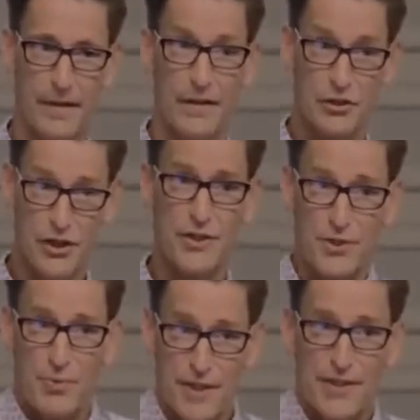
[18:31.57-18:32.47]

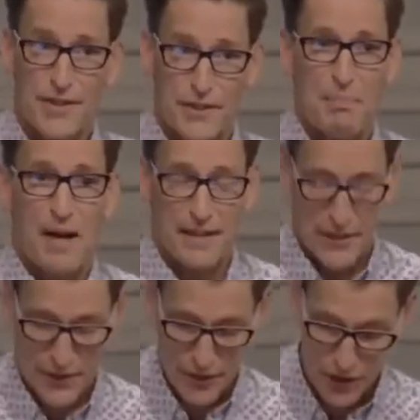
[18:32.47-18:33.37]
Jesus wants us to
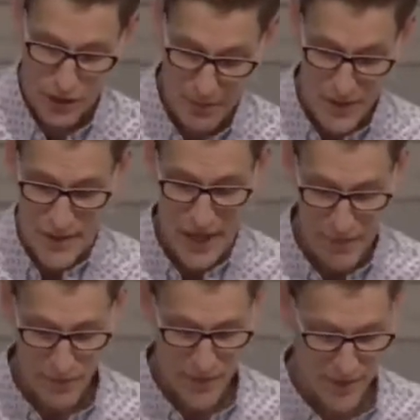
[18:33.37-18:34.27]
practice good judgment. Just 10
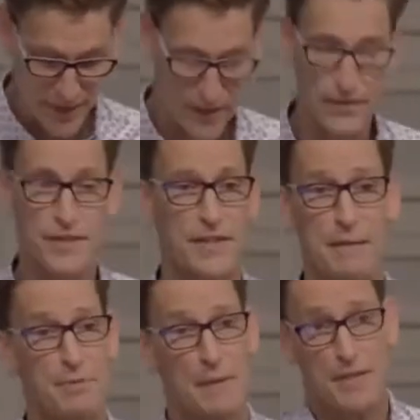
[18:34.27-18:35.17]
verses later in the same
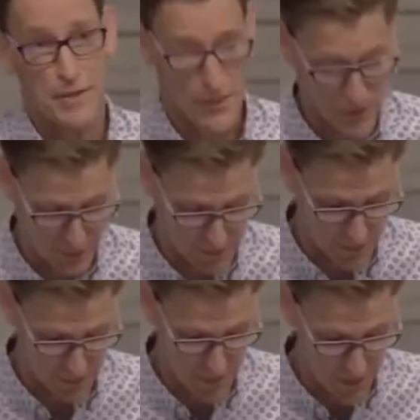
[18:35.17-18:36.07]
speech, it's a Sermon
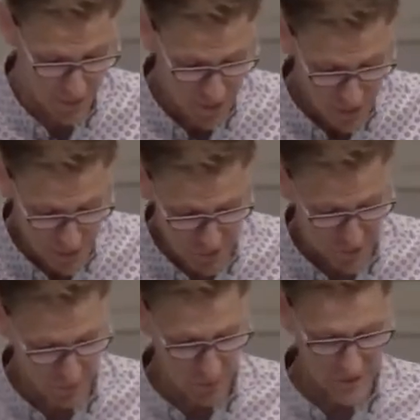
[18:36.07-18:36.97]
on the Mount.
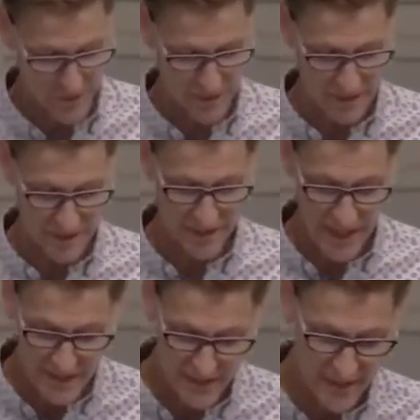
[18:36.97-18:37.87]
Jesus points to the
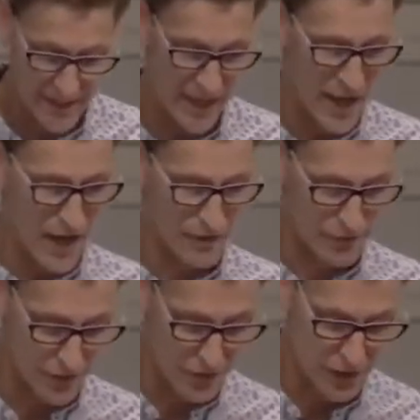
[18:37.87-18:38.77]
necessity of
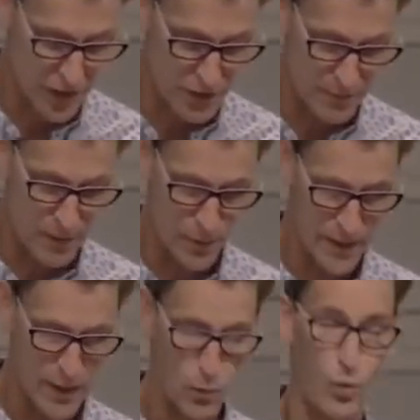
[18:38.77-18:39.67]
good judgment when
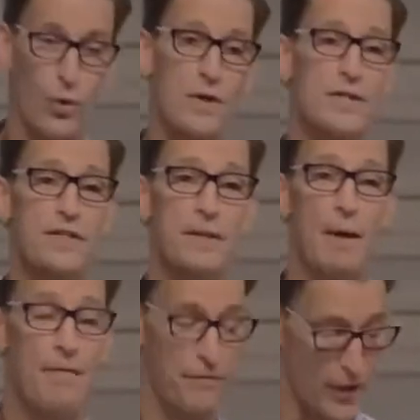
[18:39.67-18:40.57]
he warns us
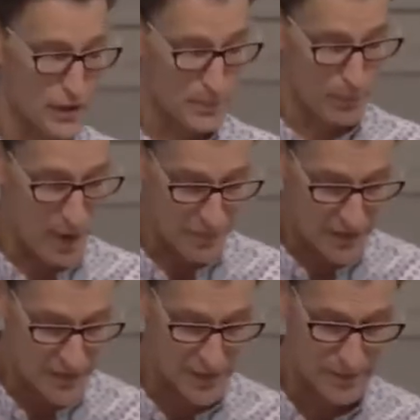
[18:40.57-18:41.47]
about false
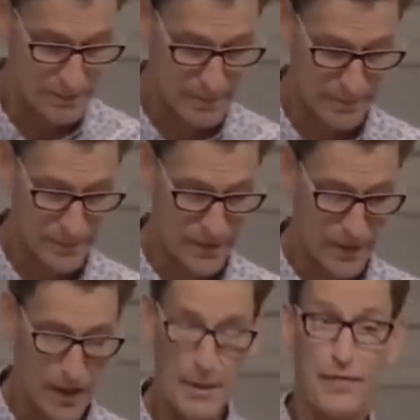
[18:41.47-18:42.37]
prophets,
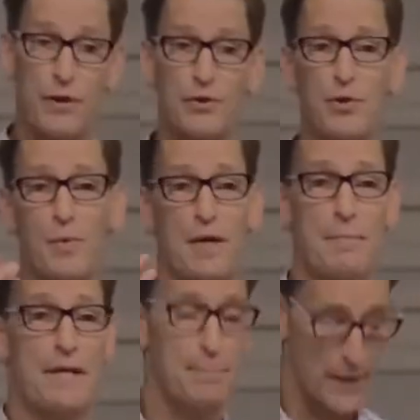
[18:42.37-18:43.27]
about those who want to
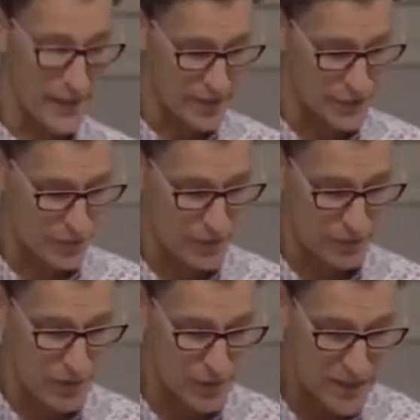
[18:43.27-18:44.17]
manipulate us for
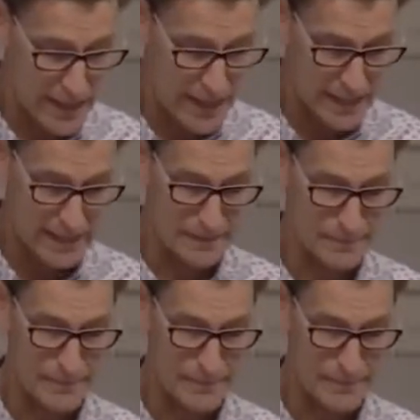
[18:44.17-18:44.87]
their own gain.